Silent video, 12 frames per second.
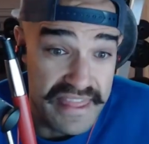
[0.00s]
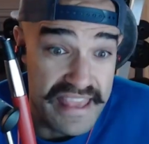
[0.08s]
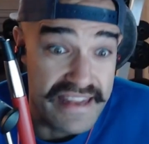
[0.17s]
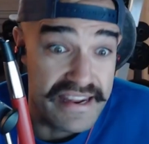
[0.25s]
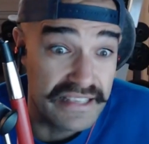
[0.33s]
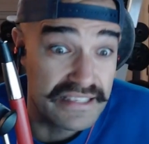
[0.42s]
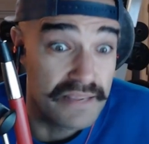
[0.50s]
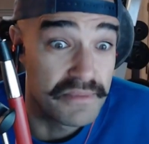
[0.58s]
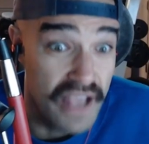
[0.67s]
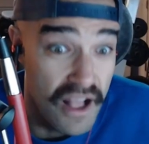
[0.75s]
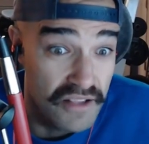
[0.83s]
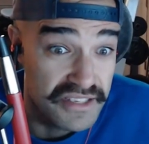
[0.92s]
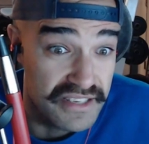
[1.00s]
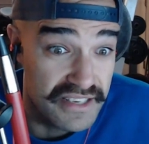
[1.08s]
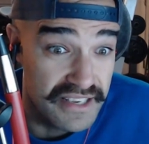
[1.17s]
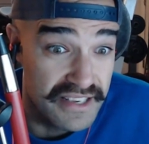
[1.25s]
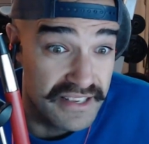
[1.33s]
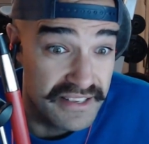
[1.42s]
And then something else
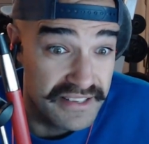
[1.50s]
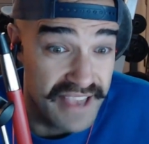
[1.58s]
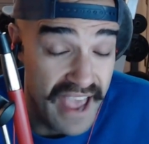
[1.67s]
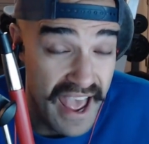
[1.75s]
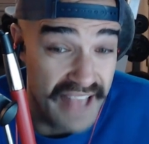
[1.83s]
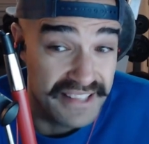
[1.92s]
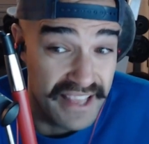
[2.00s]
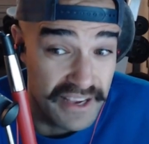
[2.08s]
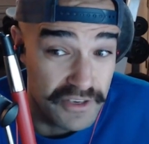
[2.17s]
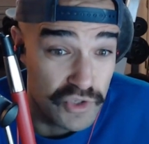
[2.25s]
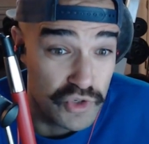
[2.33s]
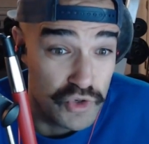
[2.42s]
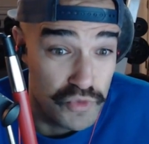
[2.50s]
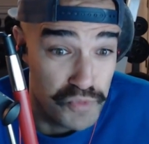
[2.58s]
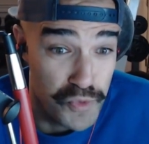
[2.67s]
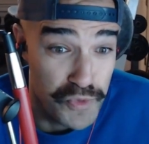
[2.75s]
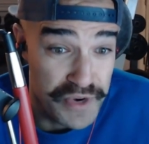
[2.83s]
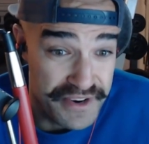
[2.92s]
to to add to that is
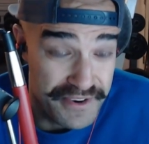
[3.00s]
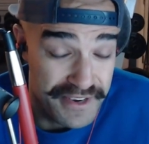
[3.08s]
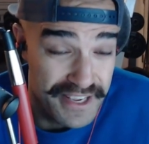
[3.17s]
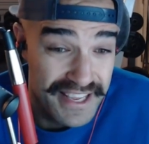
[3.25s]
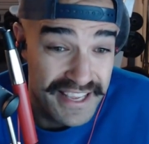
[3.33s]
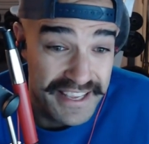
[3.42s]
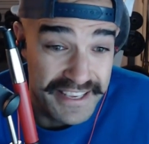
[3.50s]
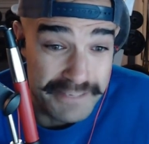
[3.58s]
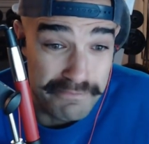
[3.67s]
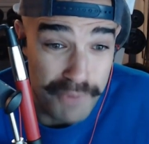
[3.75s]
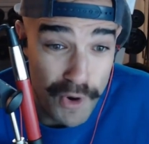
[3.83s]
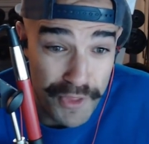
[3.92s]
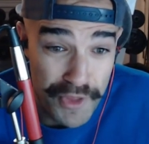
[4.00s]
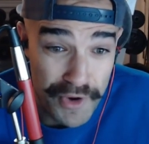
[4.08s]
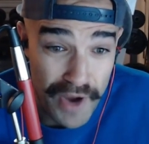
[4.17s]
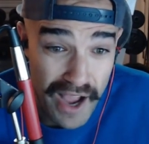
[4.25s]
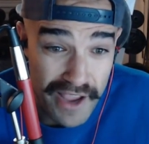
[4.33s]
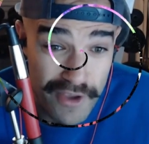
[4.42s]
super weird. Is both
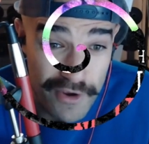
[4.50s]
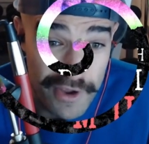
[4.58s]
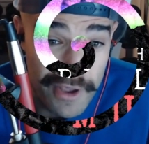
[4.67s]
their higher.